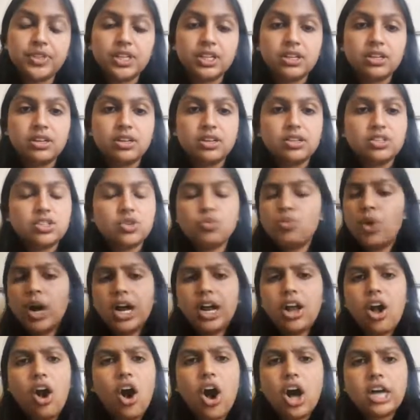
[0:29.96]
So, what
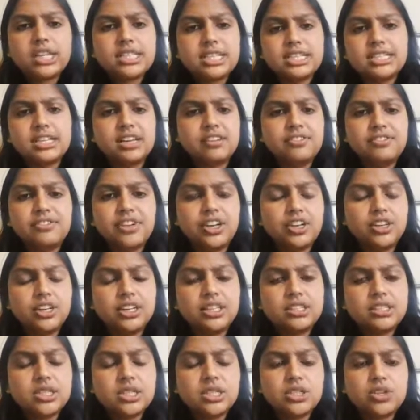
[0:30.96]
causes
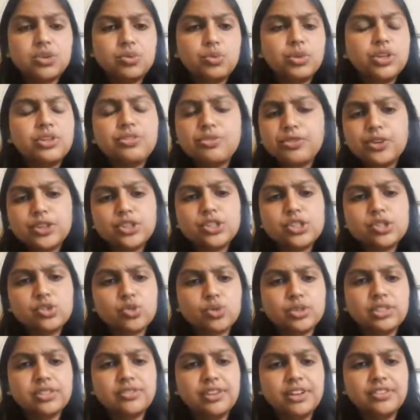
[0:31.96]
unfairness? Well, the first
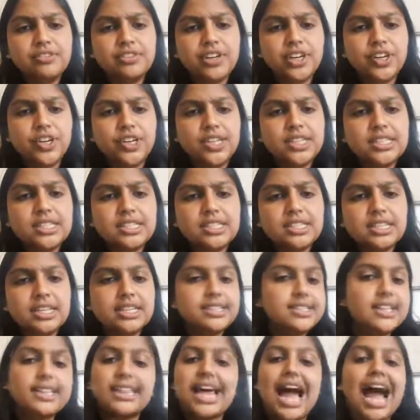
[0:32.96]
source of unfairness
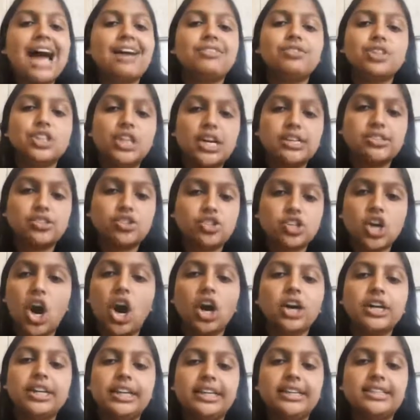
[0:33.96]
is that the advertiser
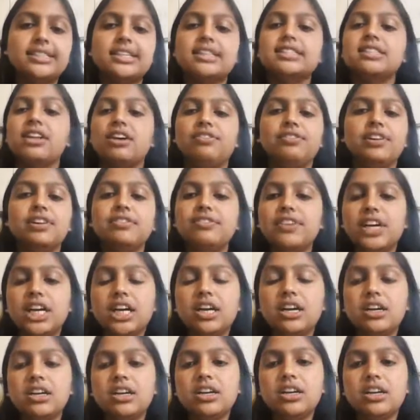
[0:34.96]
targeting is itself
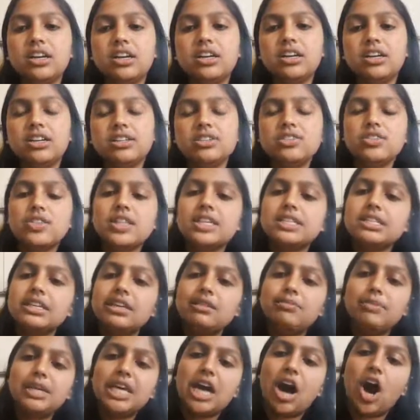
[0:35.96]
unfair. So, this can
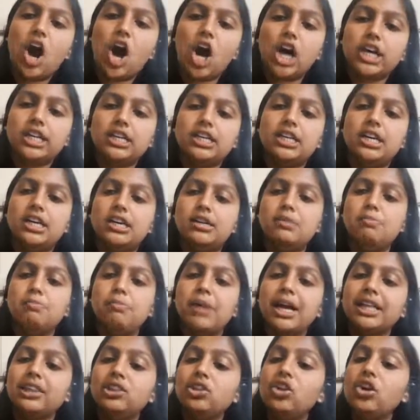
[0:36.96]
be audited
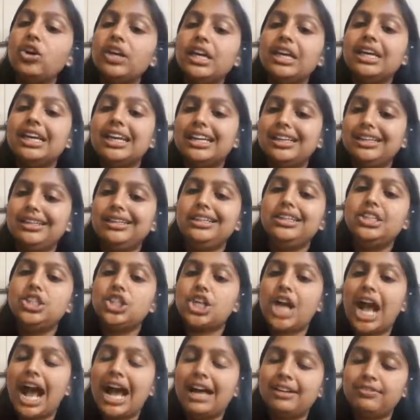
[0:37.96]
by looking at each
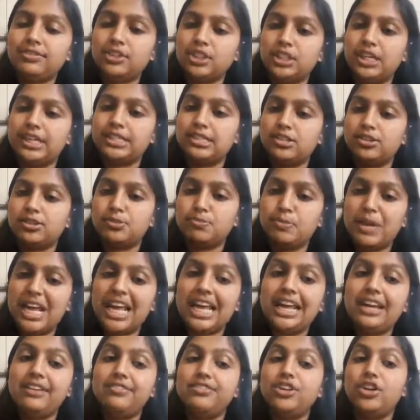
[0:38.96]
advertiser's
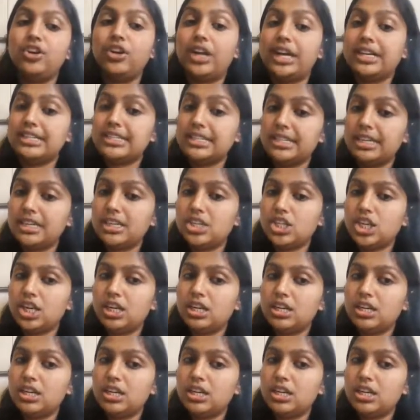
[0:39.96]
behavior in isolation.